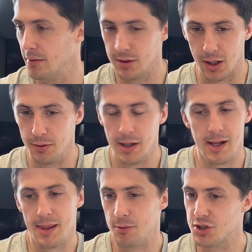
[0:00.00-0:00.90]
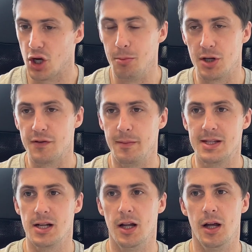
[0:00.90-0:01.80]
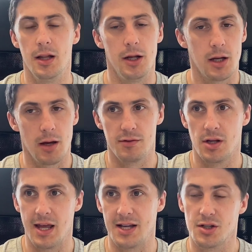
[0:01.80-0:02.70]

You know, there was so much for me to learn, learning curves like that.